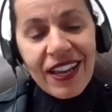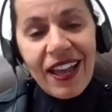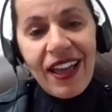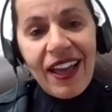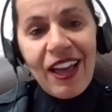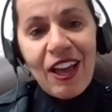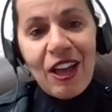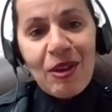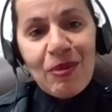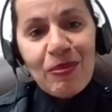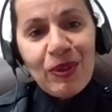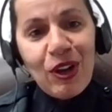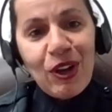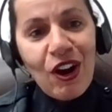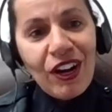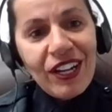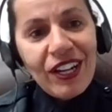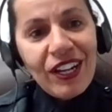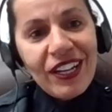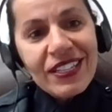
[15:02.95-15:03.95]

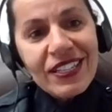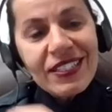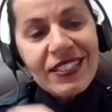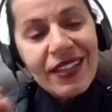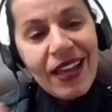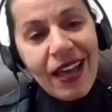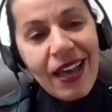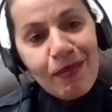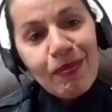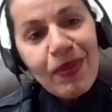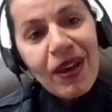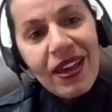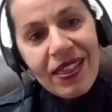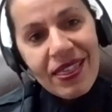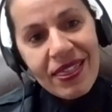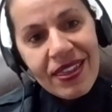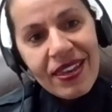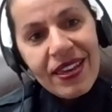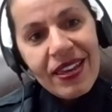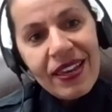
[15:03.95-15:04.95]
Gardening is not my
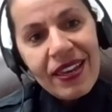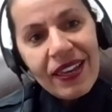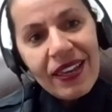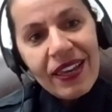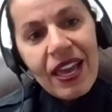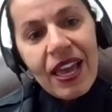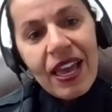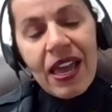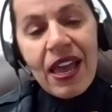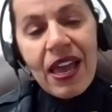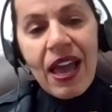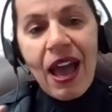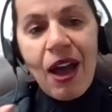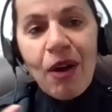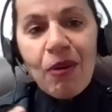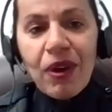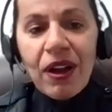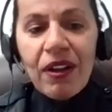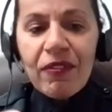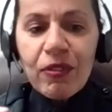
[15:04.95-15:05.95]
thing.
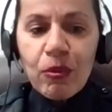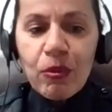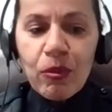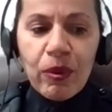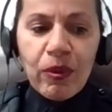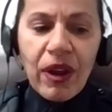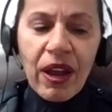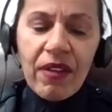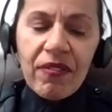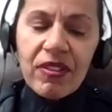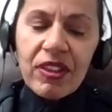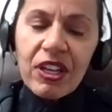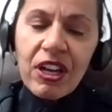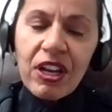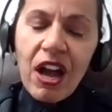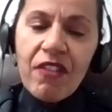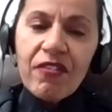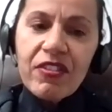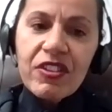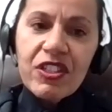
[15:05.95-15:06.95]
However, we were having a
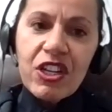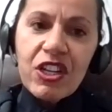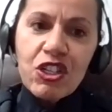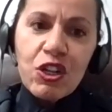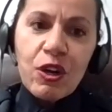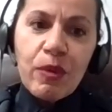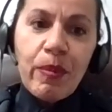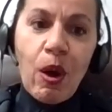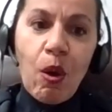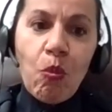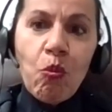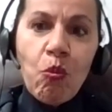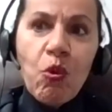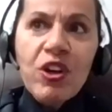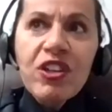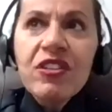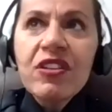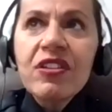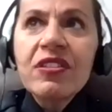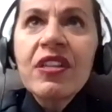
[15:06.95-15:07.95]
conversation about
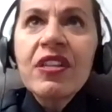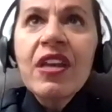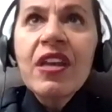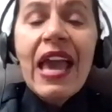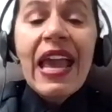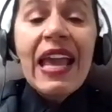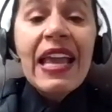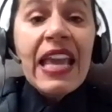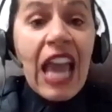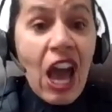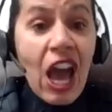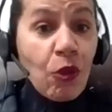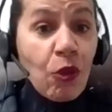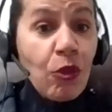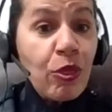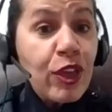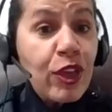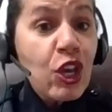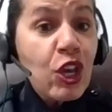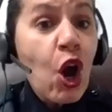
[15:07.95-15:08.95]
what does a
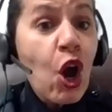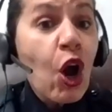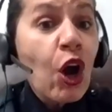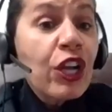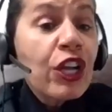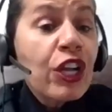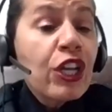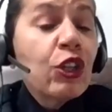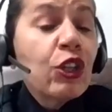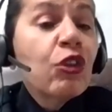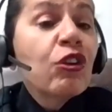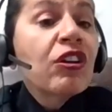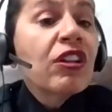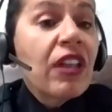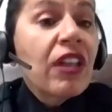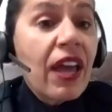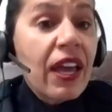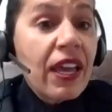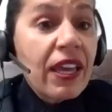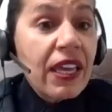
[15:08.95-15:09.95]
healthy garden look
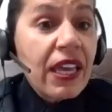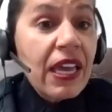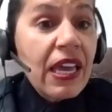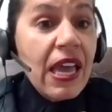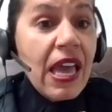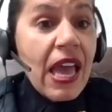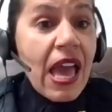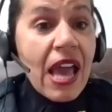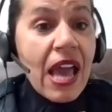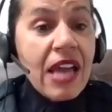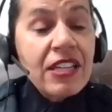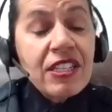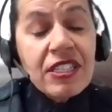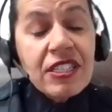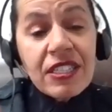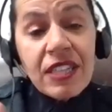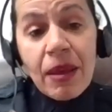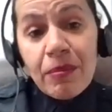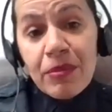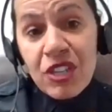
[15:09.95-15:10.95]
like. And
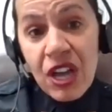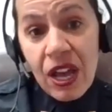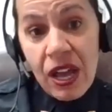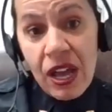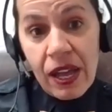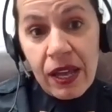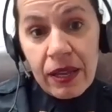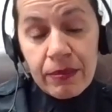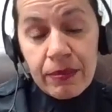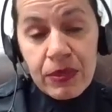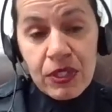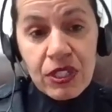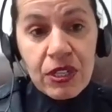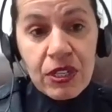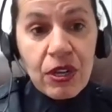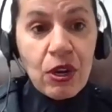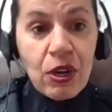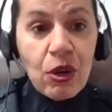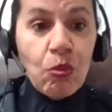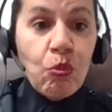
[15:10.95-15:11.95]
sometimes
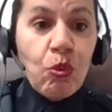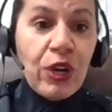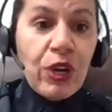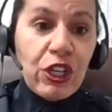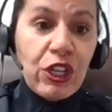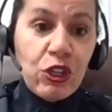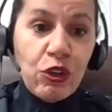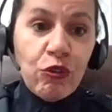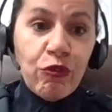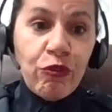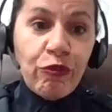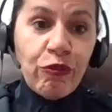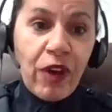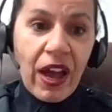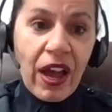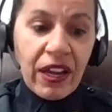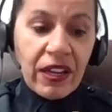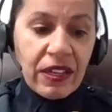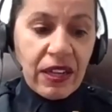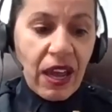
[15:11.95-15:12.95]
when you
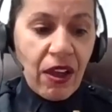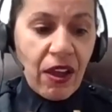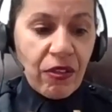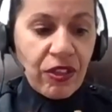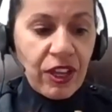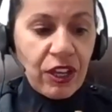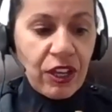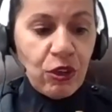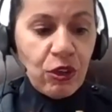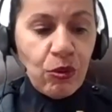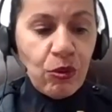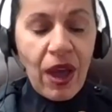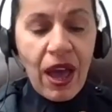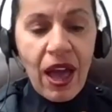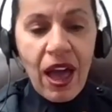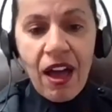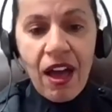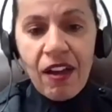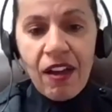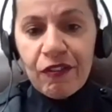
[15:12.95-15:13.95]
find out that you
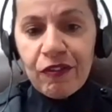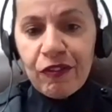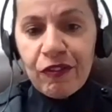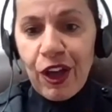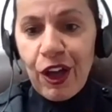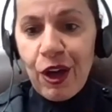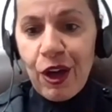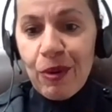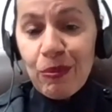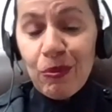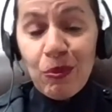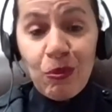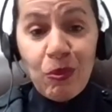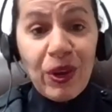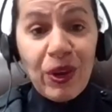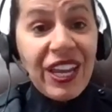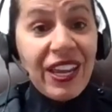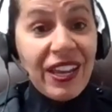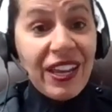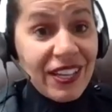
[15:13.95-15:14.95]
have
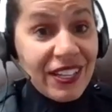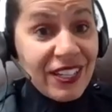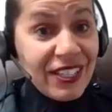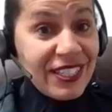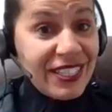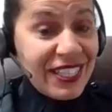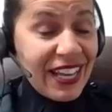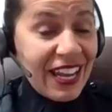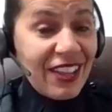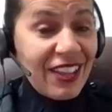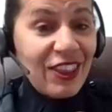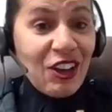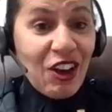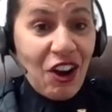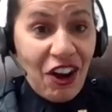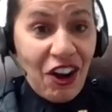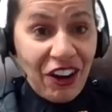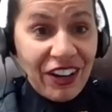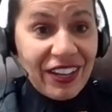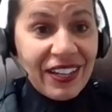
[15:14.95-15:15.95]
weeds in the
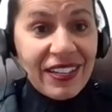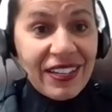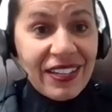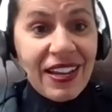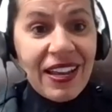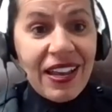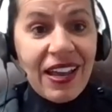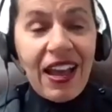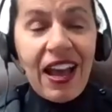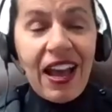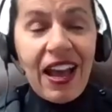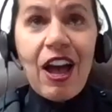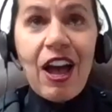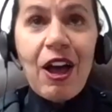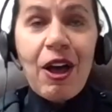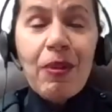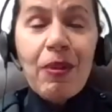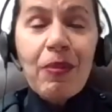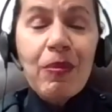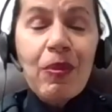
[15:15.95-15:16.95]
garden,
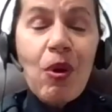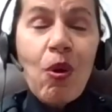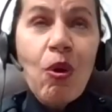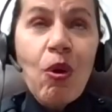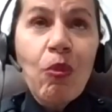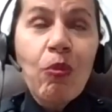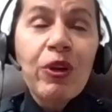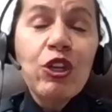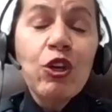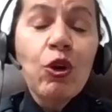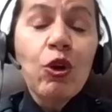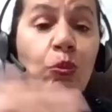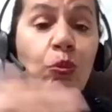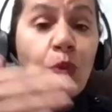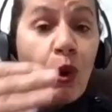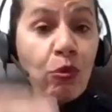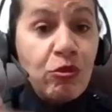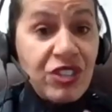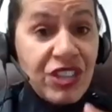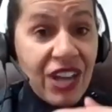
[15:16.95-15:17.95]
or when you're
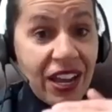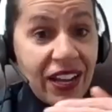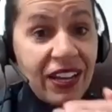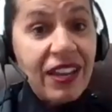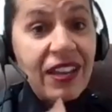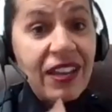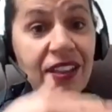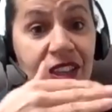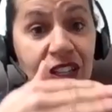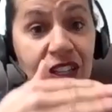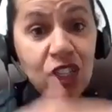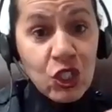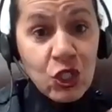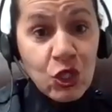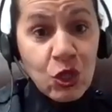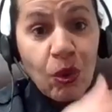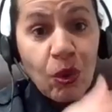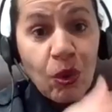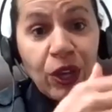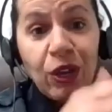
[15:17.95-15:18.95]
rotating the
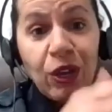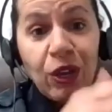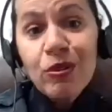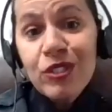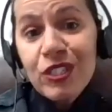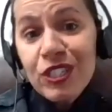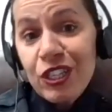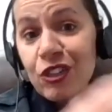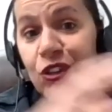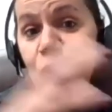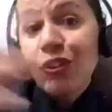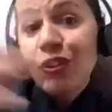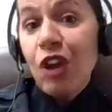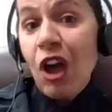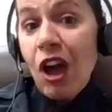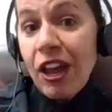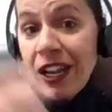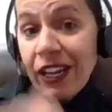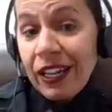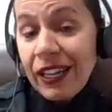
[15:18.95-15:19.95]
soils and you're
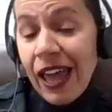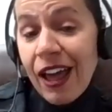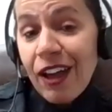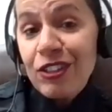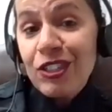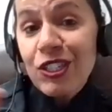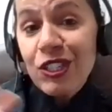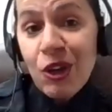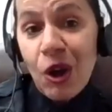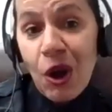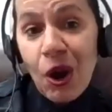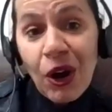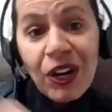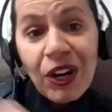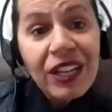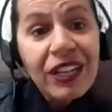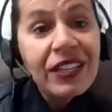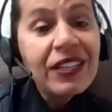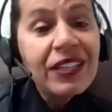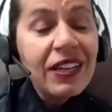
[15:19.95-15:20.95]
not allowed to
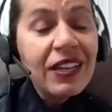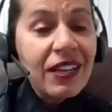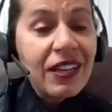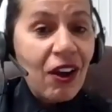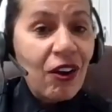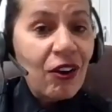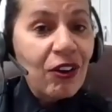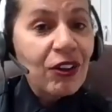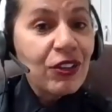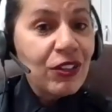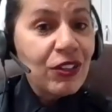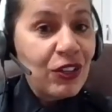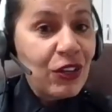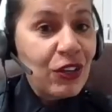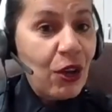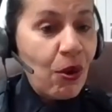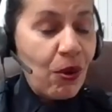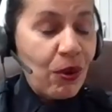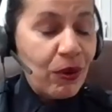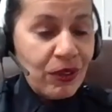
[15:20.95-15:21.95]
garden, or
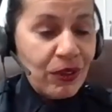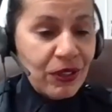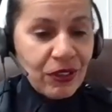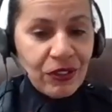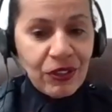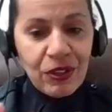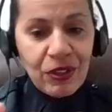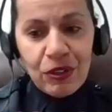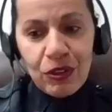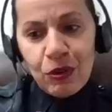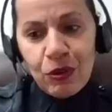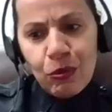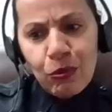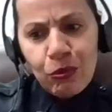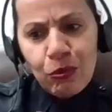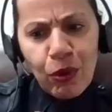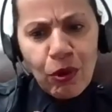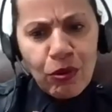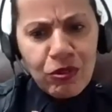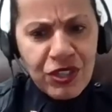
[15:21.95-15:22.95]

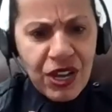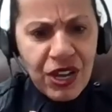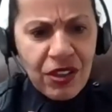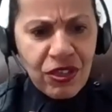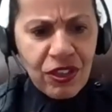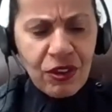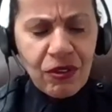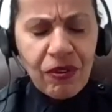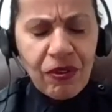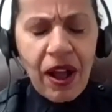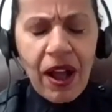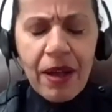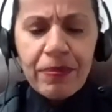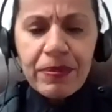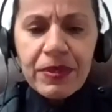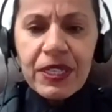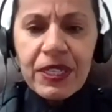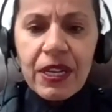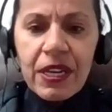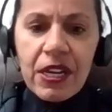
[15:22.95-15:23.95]
you rotate the
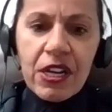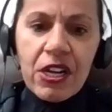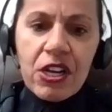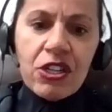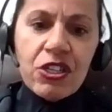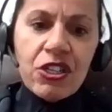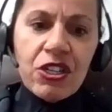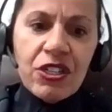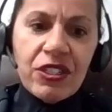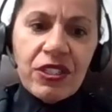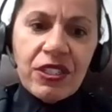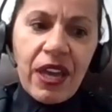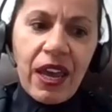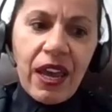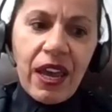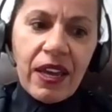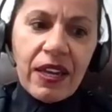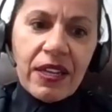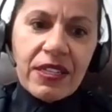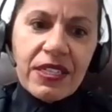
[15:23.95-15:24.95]
crops, she
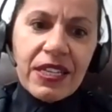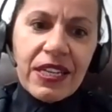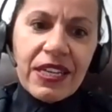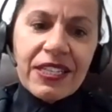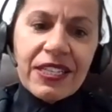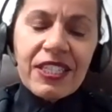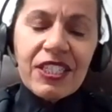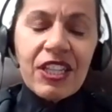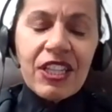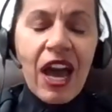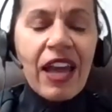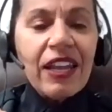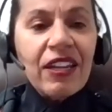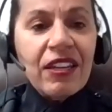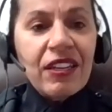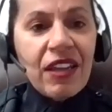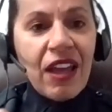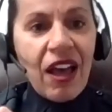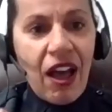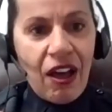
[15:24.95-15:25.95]
said it's not
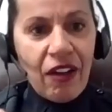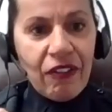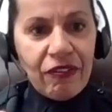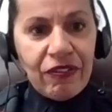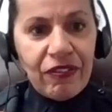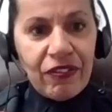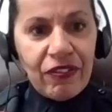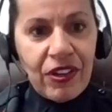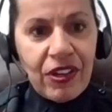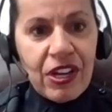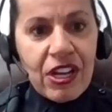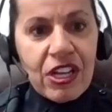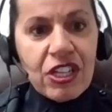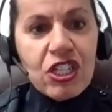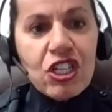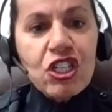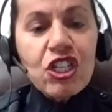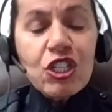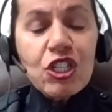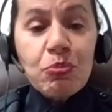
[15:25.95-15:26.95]
enough
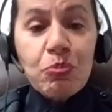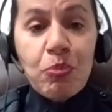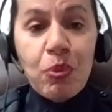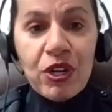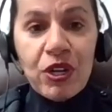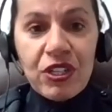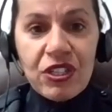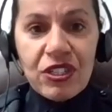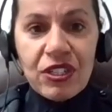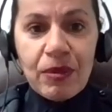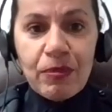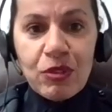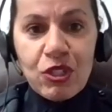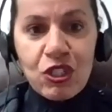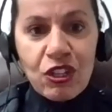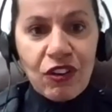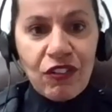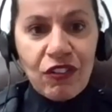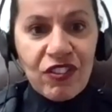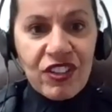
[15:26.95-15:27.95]
to just put some
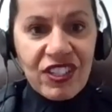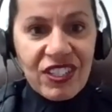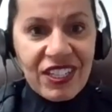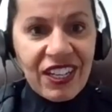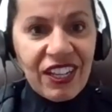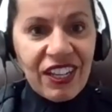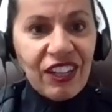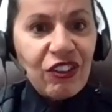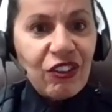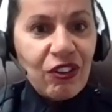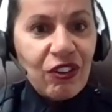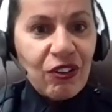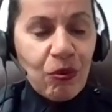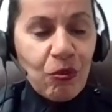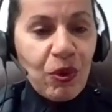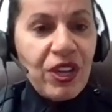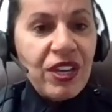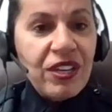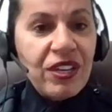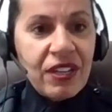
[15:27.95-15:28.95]
surface killer,
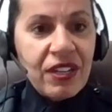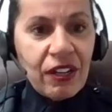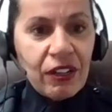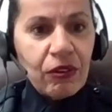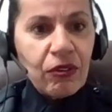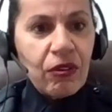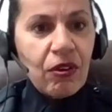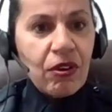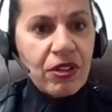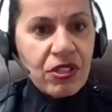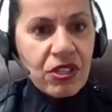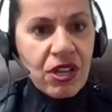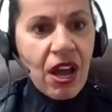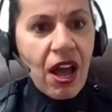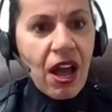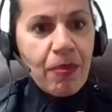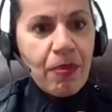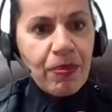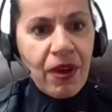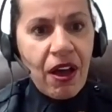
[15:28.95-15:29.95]
weed killer on
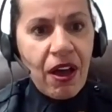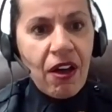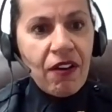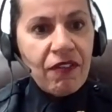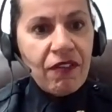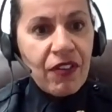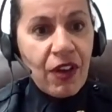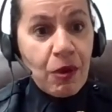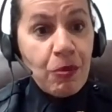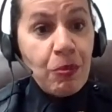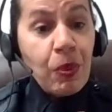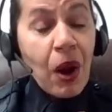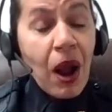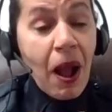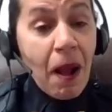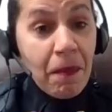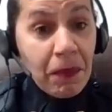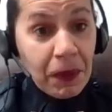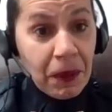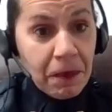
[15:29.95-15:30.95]
top of a
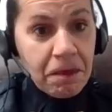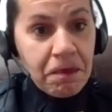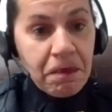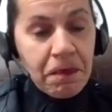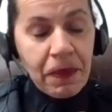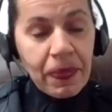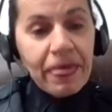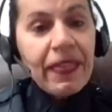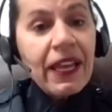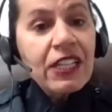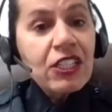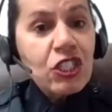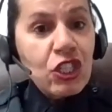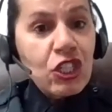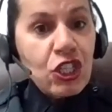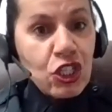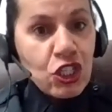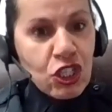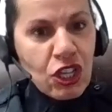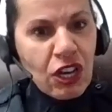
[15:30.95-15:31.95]
problem. That's
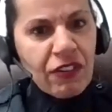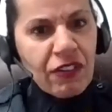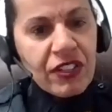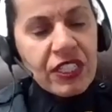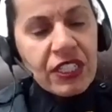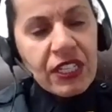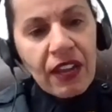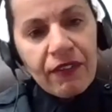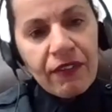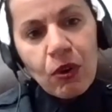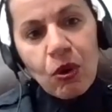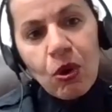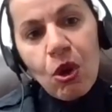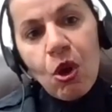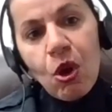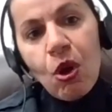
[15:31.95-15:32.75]
the surface level.